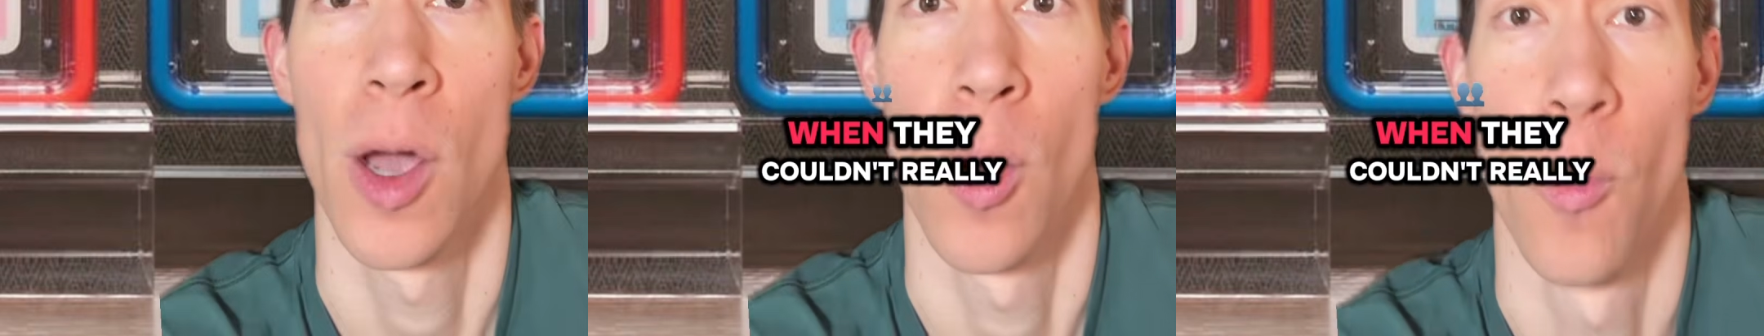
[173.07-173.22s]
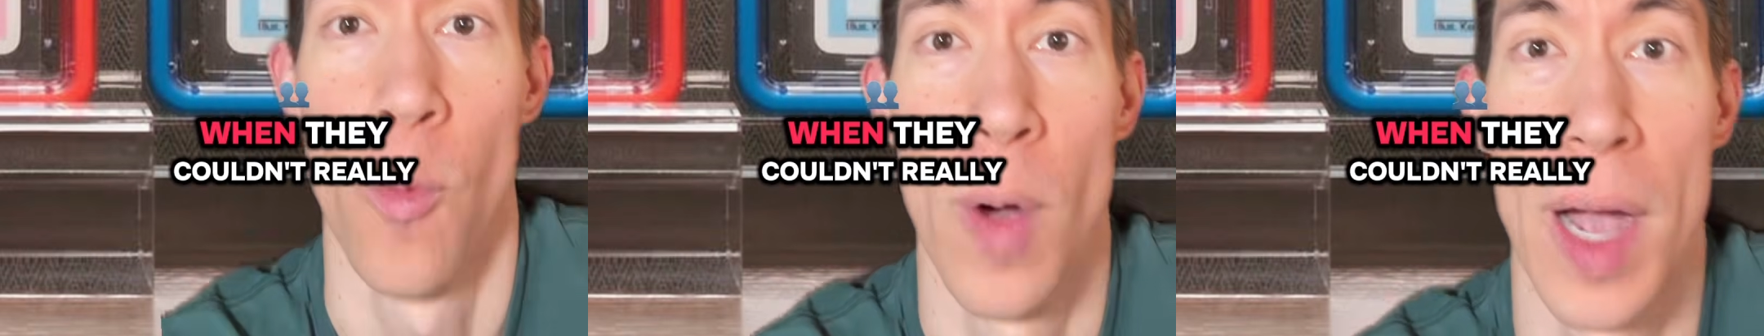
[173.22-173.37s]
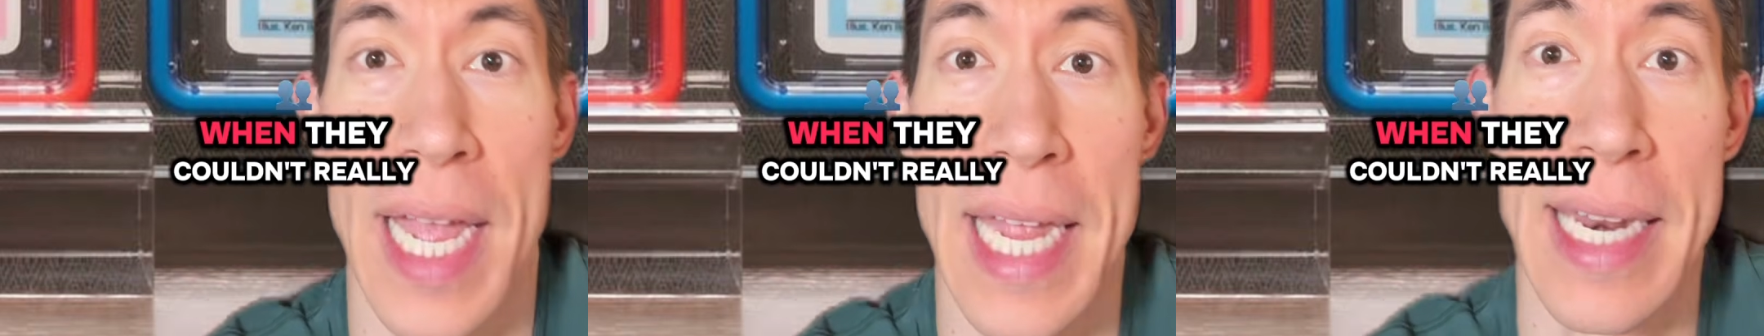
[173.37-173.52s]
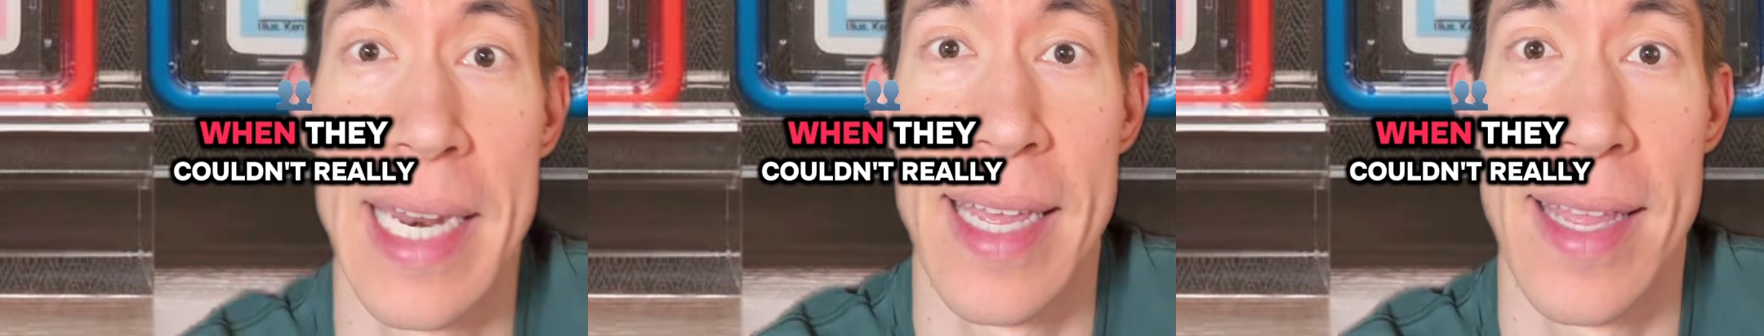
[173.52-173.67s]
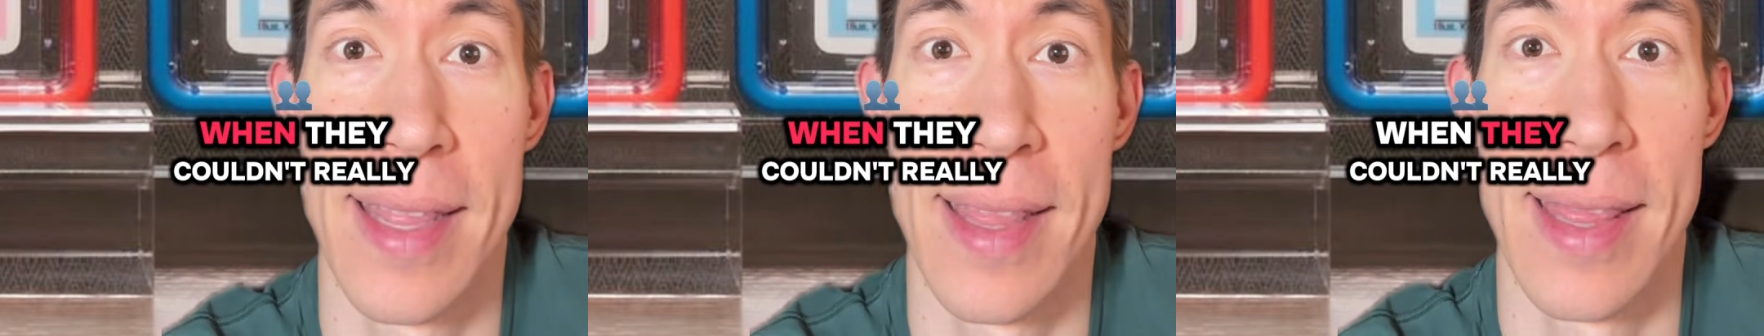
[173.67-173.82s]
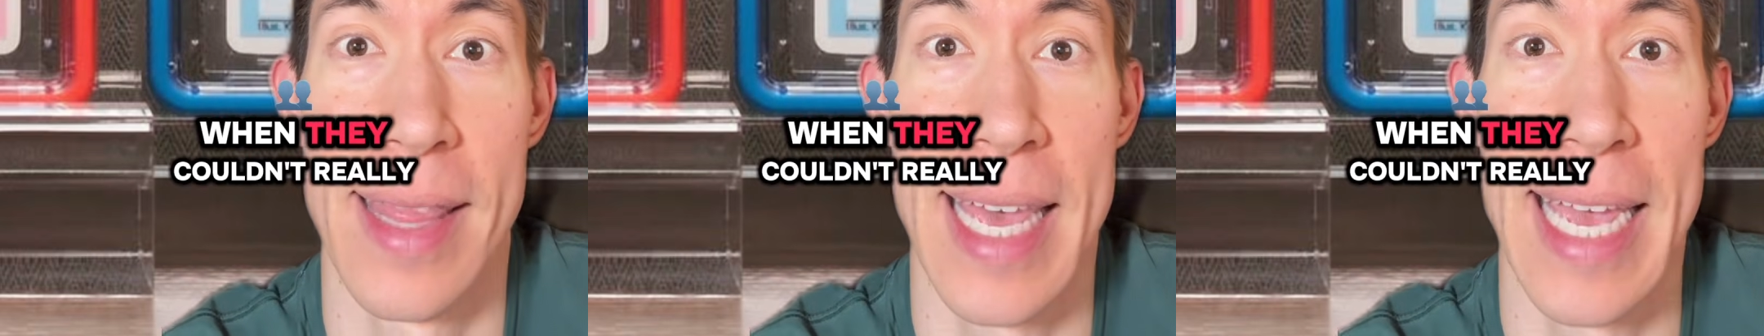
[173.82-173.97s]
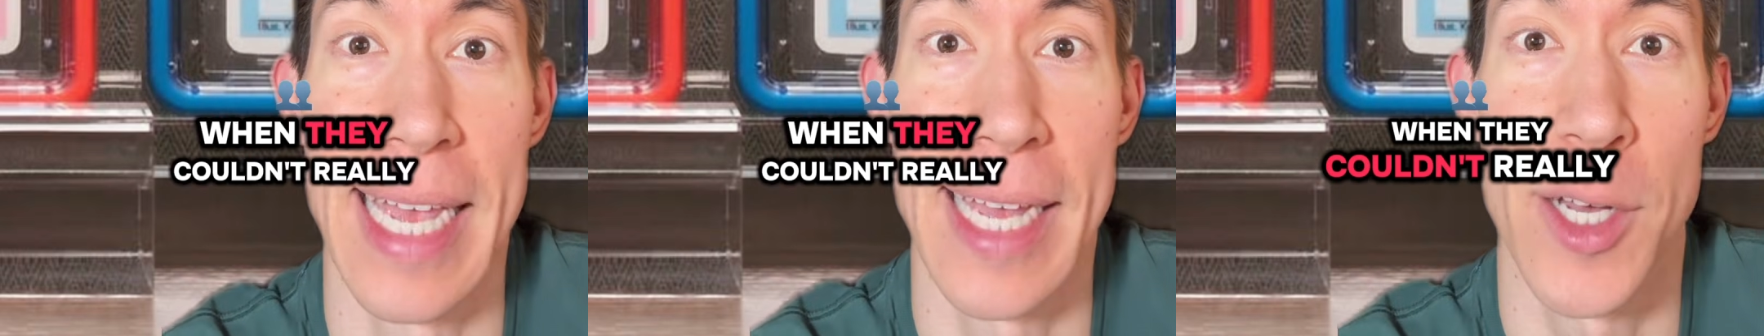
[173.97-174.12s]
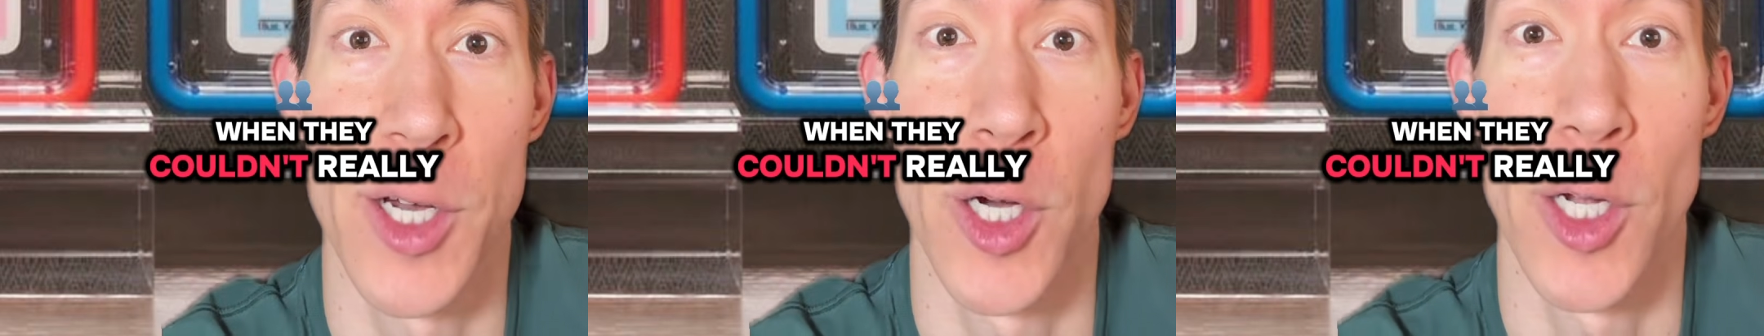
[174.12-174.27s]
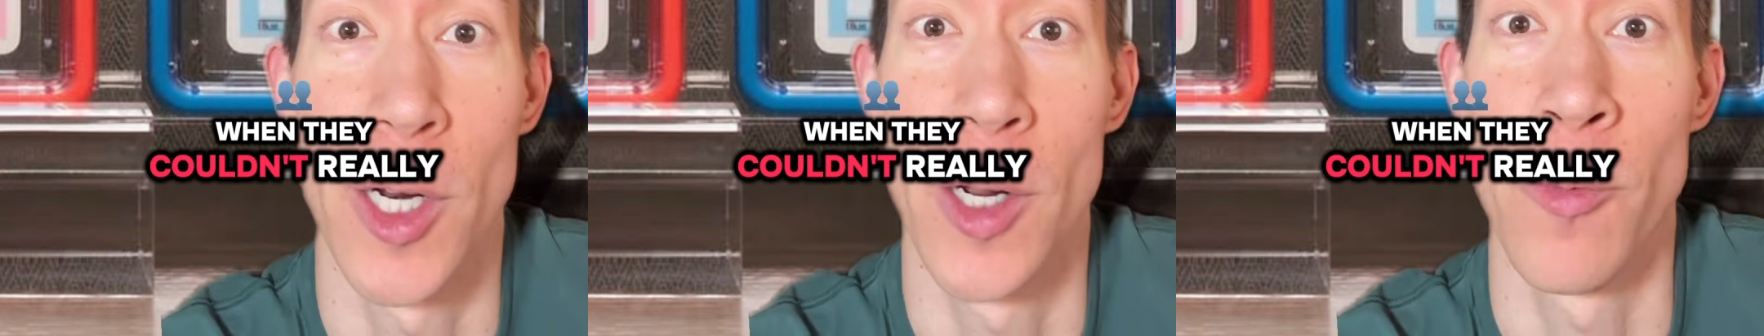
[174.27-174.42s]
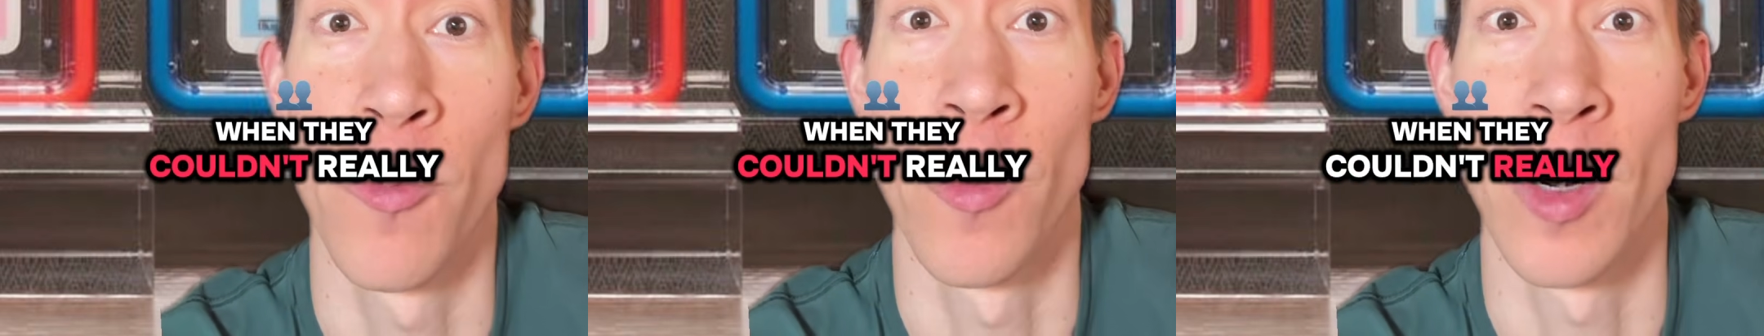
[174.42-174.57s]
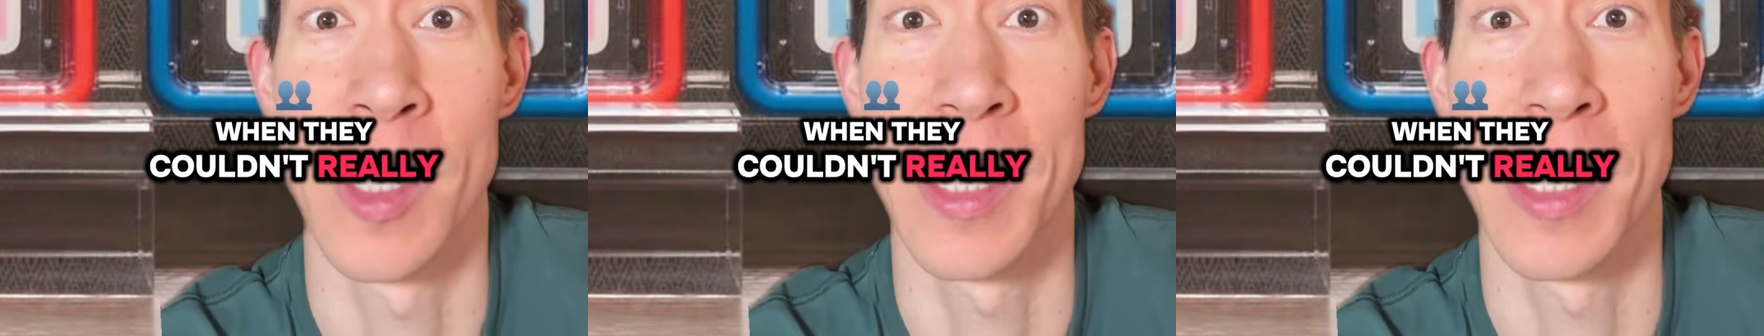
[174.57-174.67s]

when they couldn't